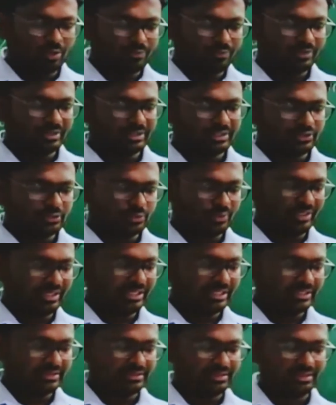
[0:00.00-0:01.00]
go for the
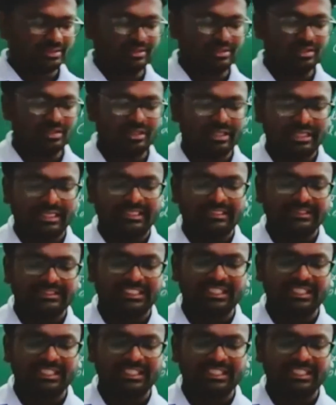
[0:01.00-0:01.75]
23rd.